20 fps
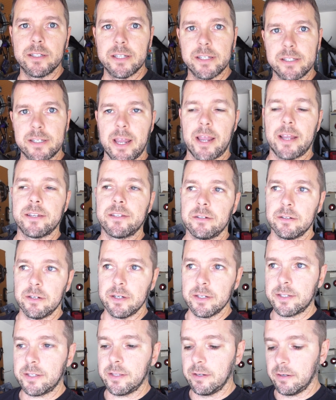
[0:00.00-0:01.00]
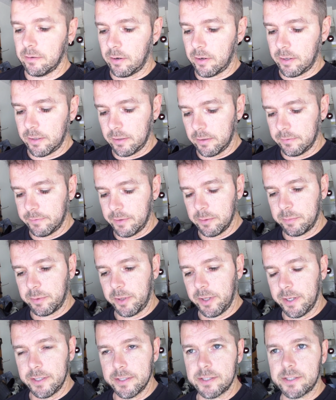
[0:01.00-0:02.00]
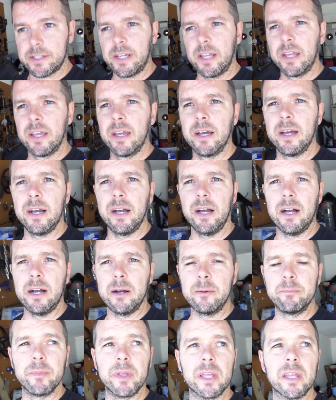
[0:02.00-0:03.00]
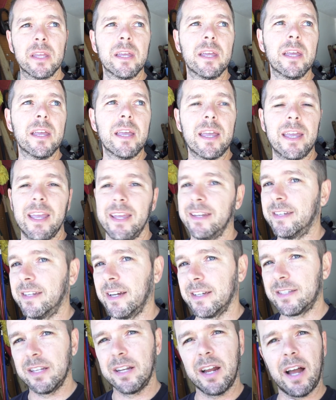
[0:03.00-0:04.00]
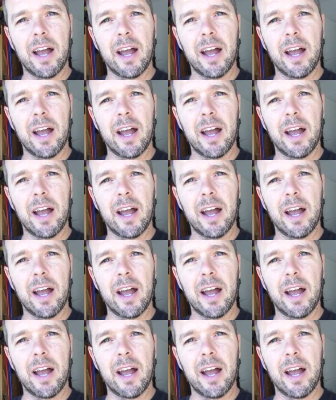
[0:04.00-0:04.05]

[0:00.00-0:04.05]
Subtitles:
disastrous. They're all over the place. It doesn't